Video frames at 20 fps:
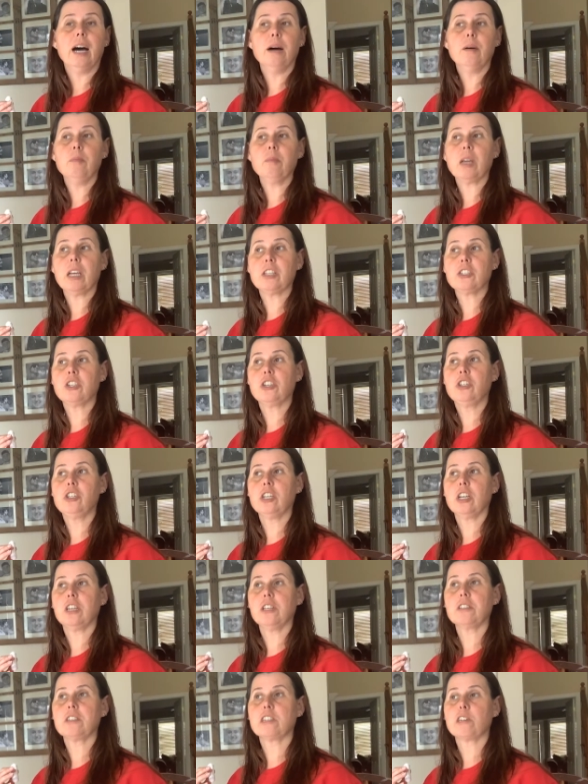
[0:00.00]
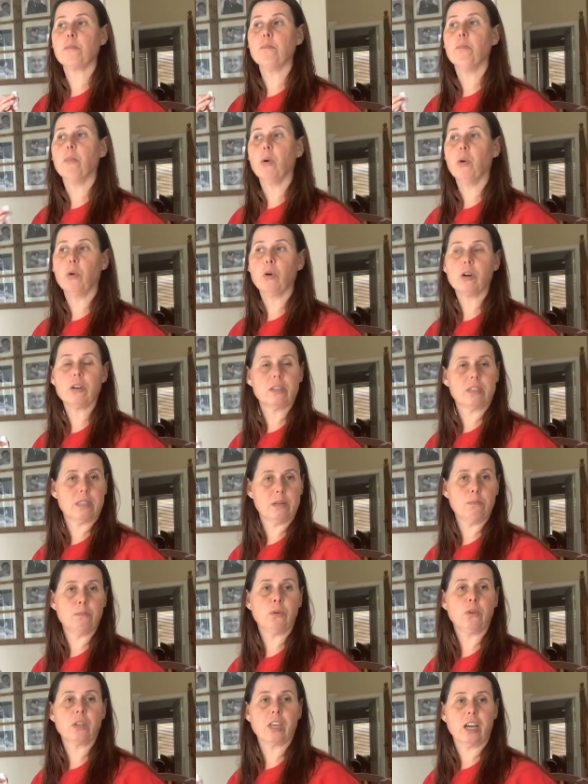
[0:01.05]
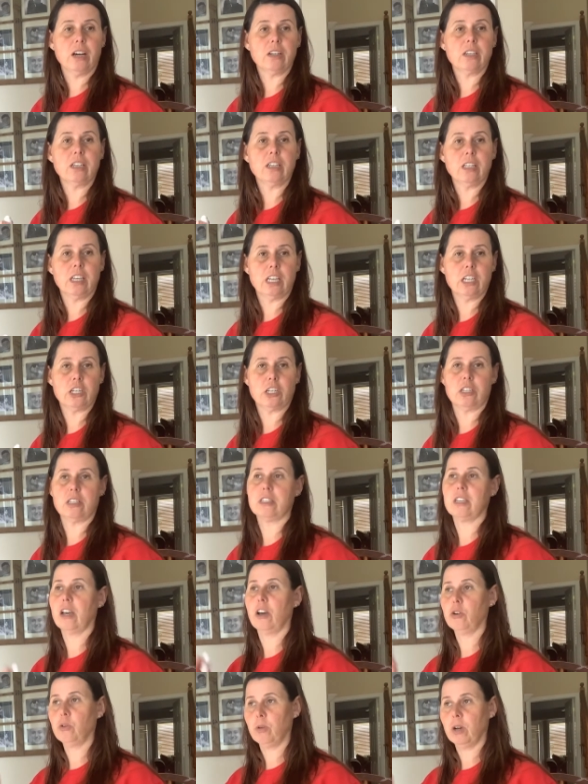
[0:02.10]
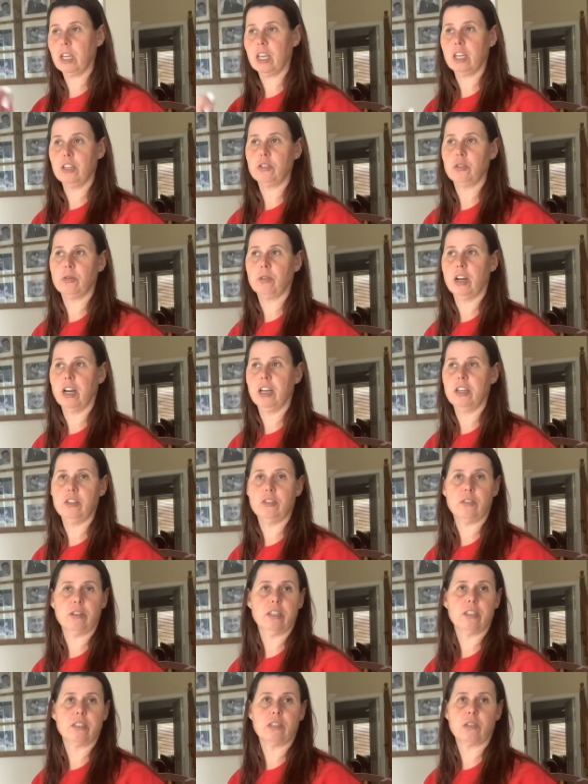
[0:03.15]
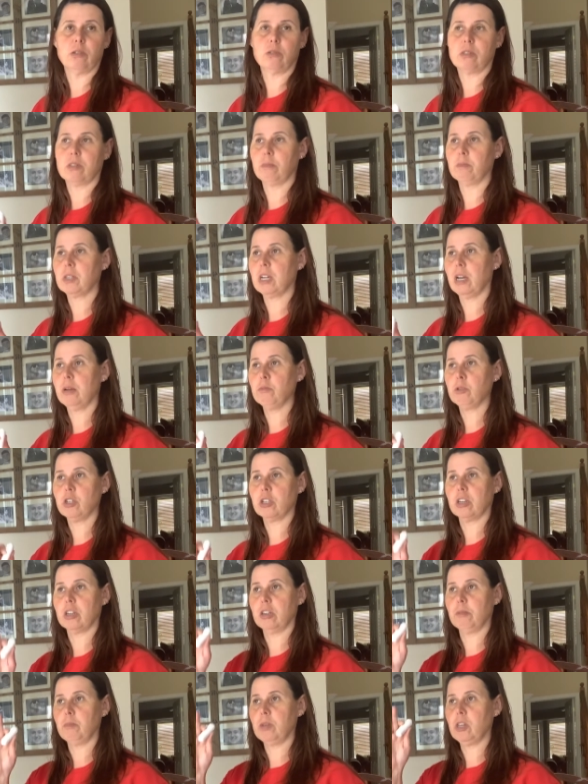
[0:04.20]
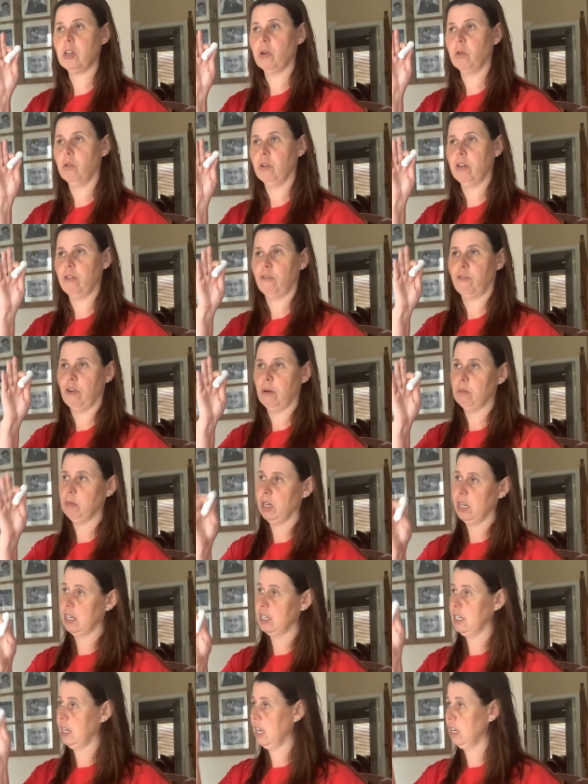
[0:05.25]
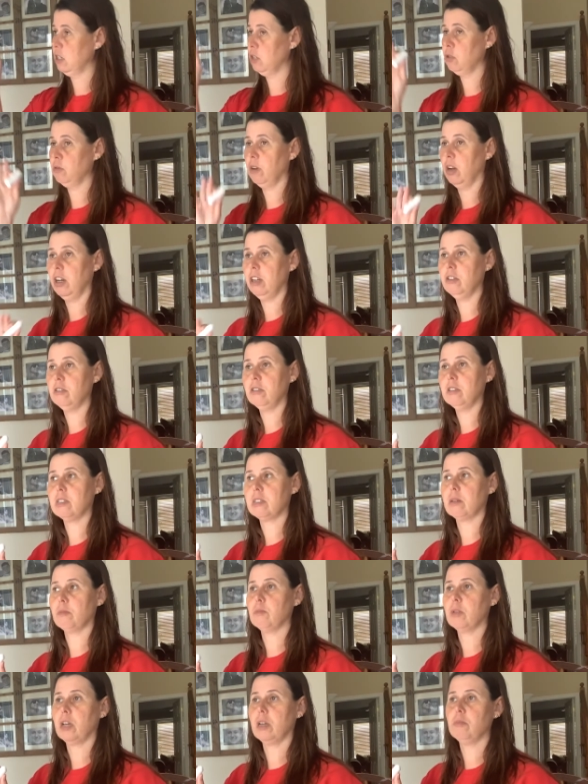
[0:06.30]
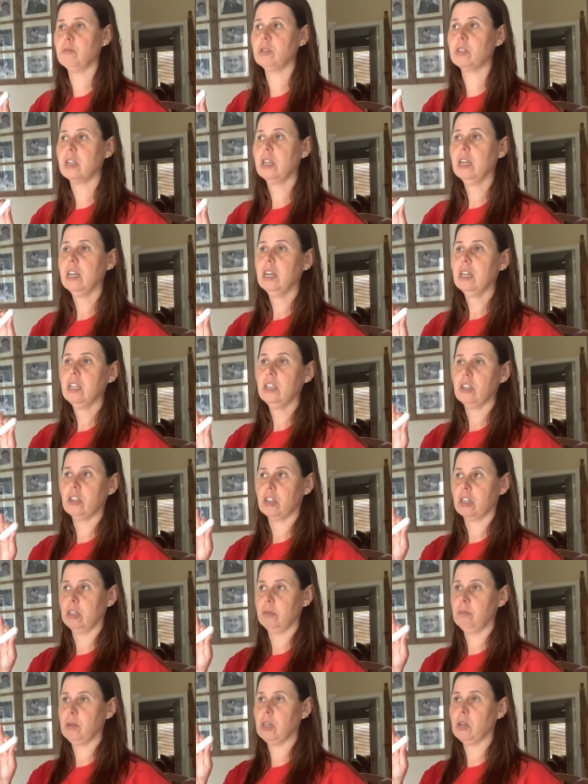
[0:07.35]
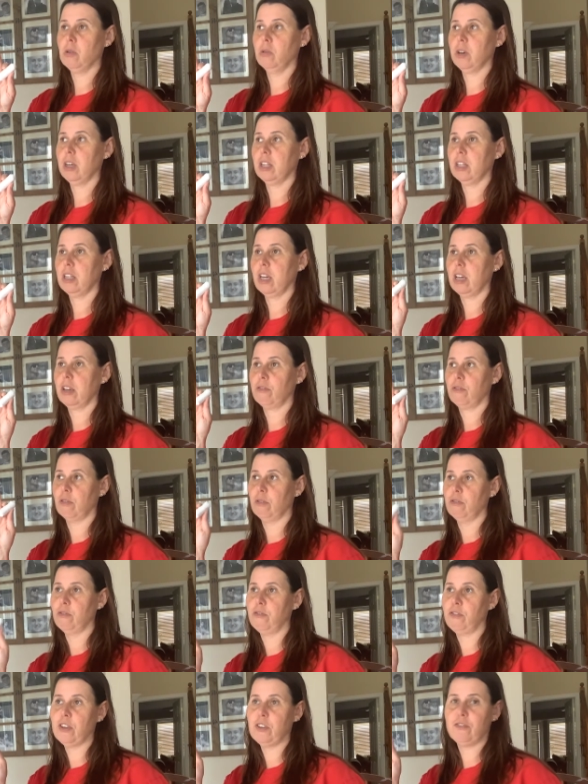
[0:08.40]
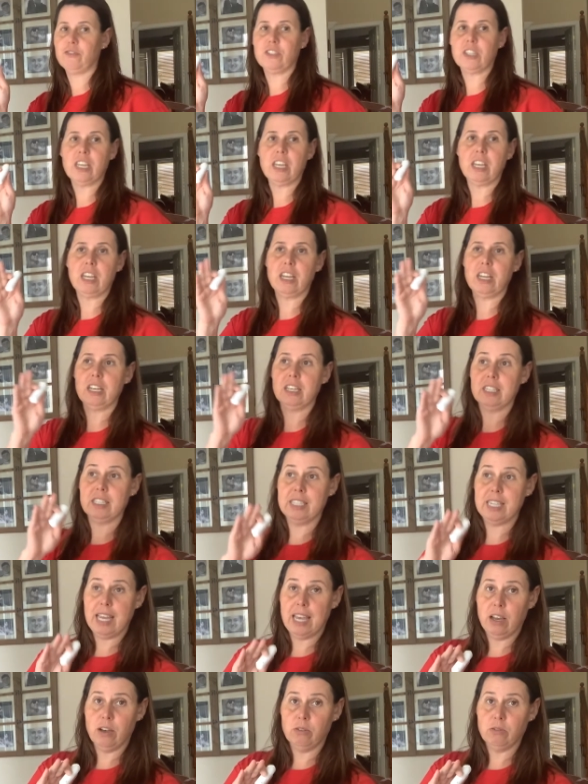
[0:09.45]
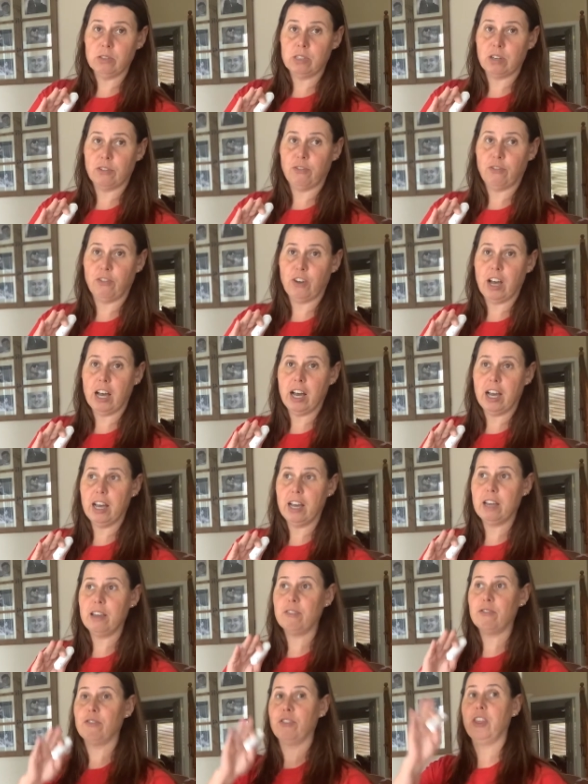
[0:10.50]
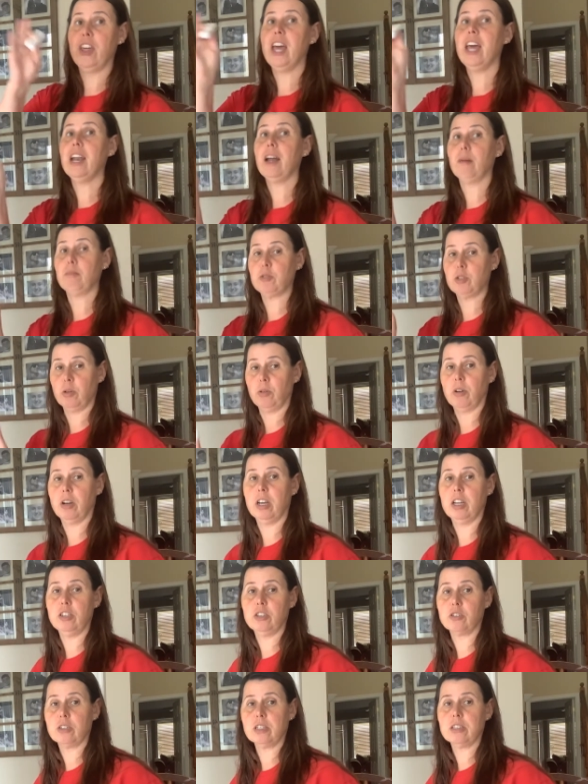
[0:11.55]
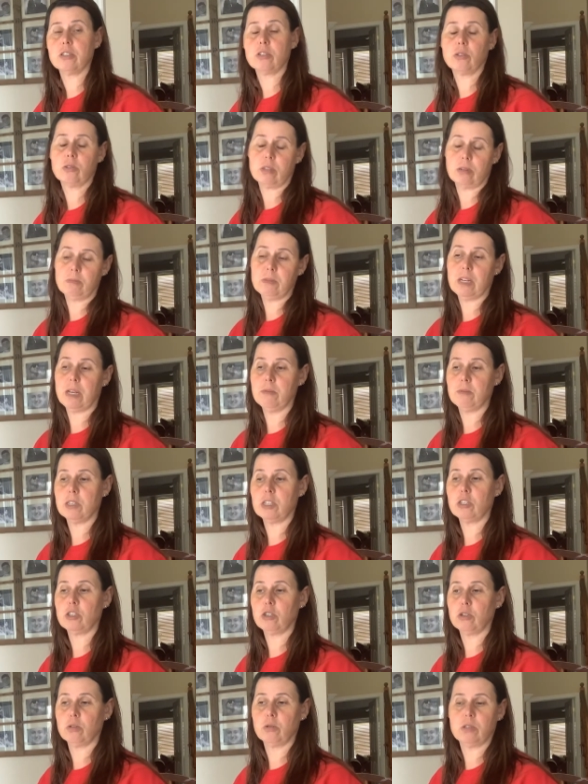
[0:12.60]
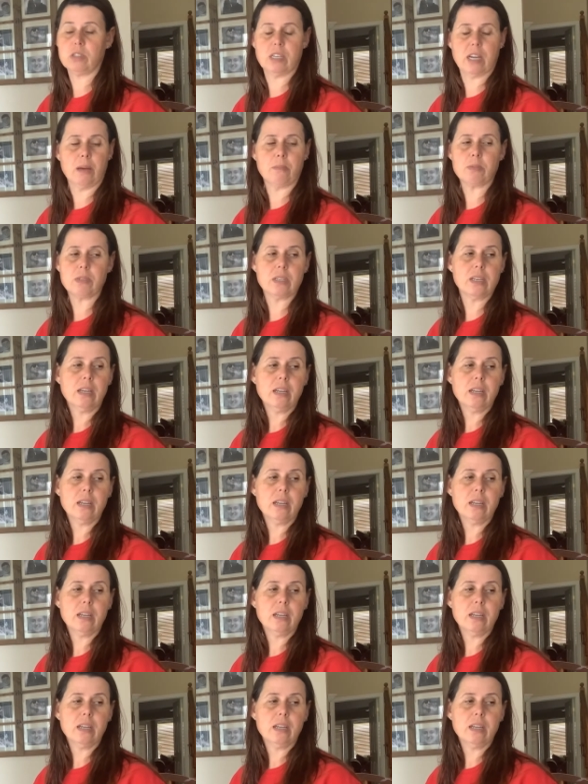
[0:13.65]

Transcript: It's just more simple calculations. How do I get to 100? So sometimes you're going to be going from like 10 to 100. Sometimes you're going to be going like from 15 down to 5, then up to 100. So sometimes it's 2 steps,